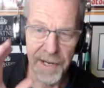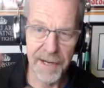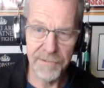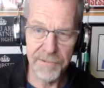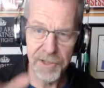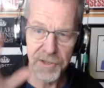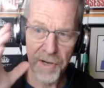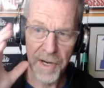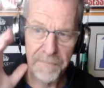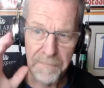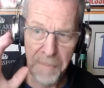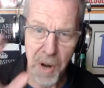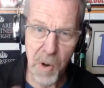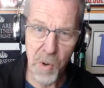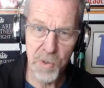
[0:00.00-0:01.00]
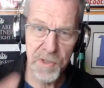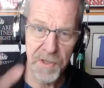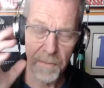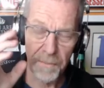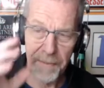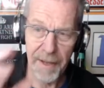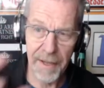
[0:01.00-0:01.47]
I always try and pose
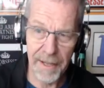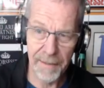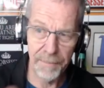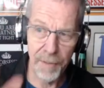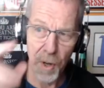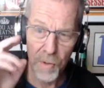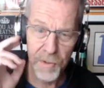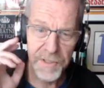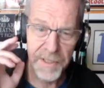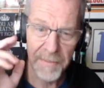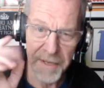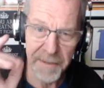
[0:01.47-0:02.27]
them